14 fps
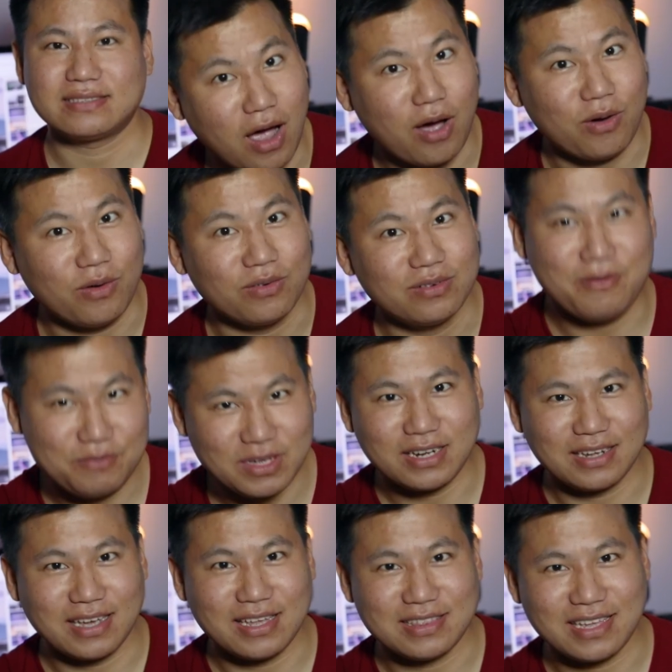Wow, I'm gonna
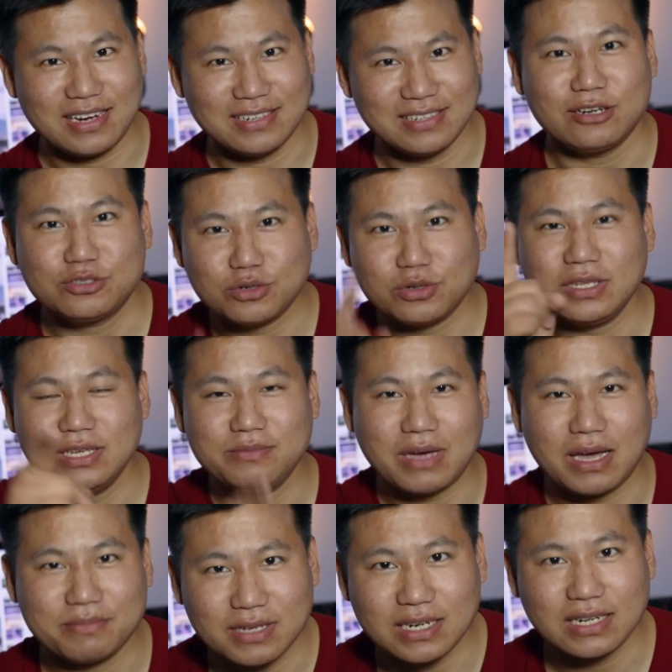get that. I told him
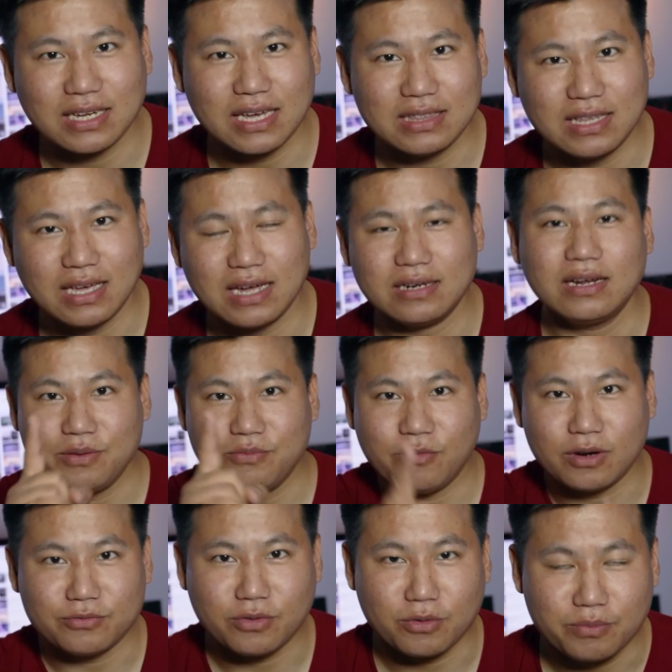I'm gonna get that. Keep
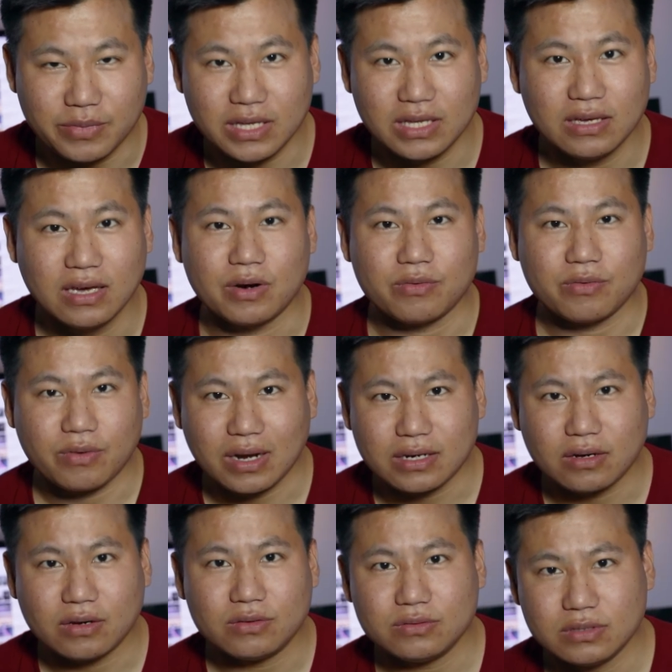one for me. But right
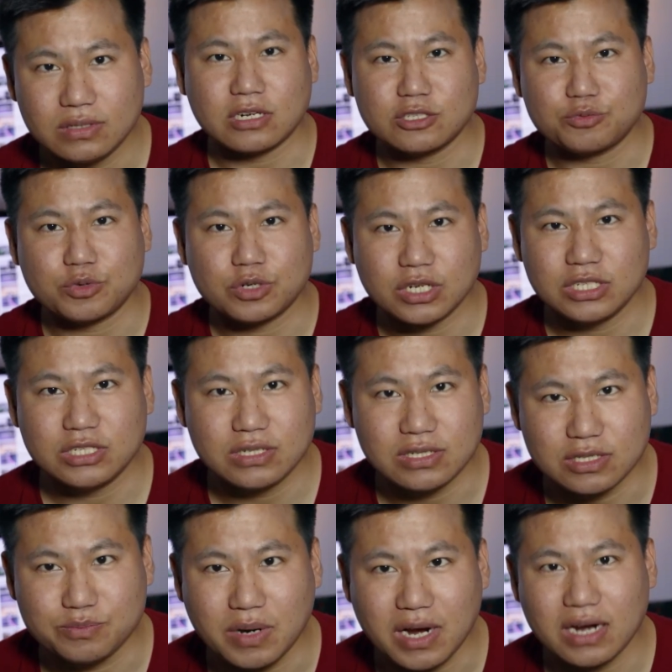now, transportation
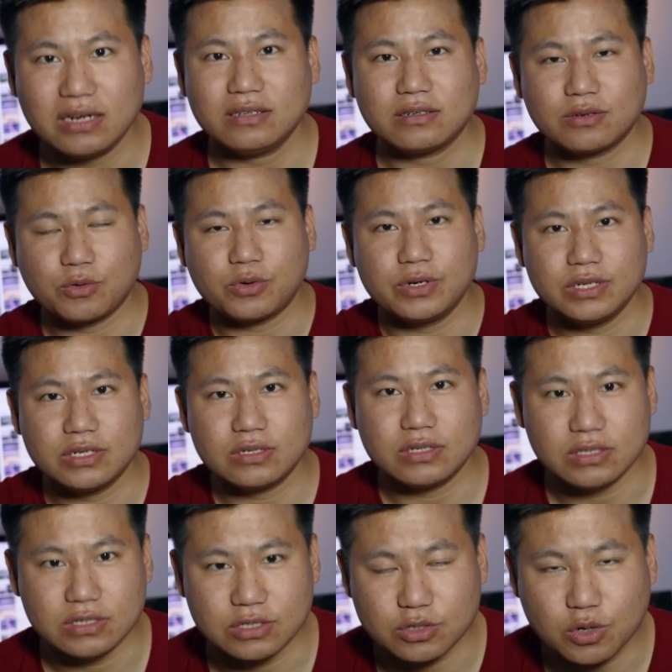is banned. Courier
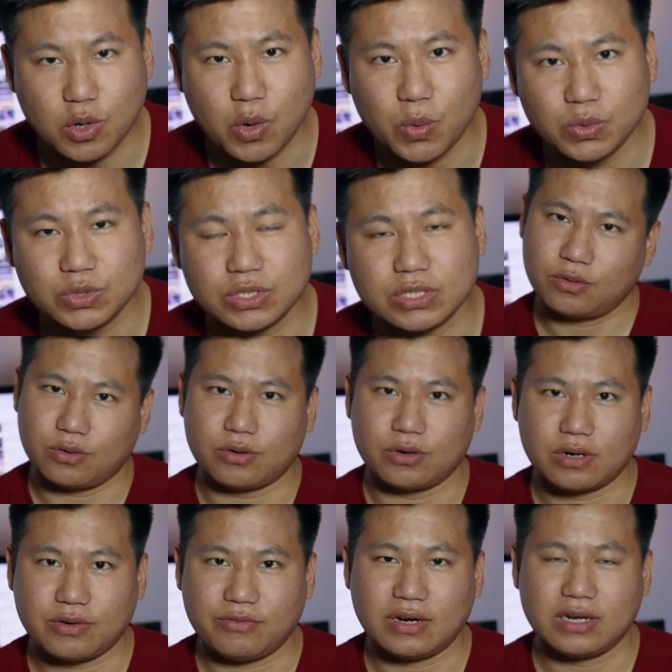is closed.
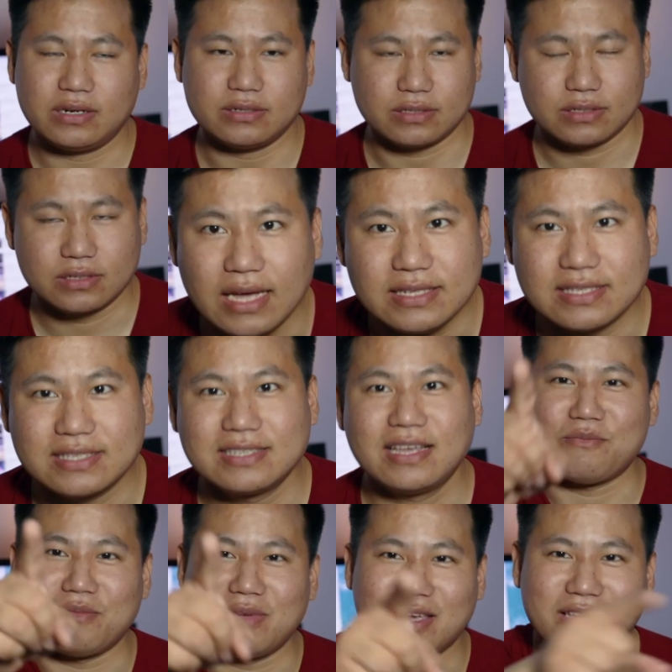Coronavirus. Hence,
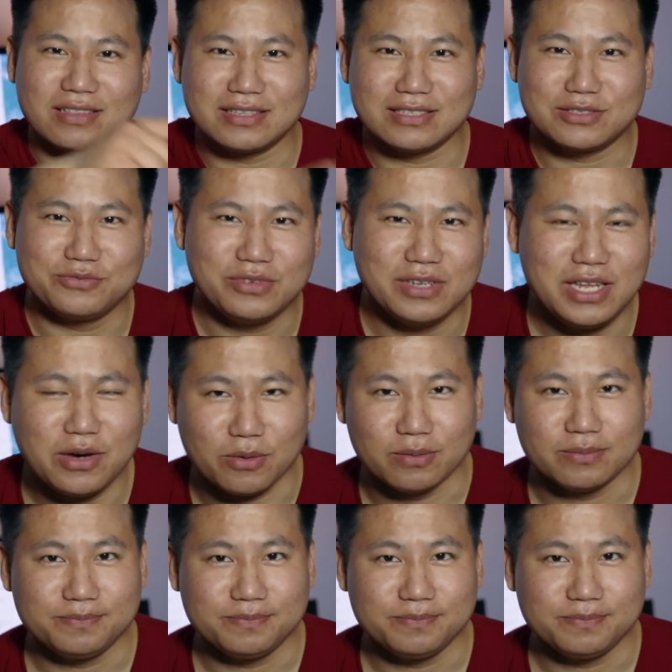I'm making this video.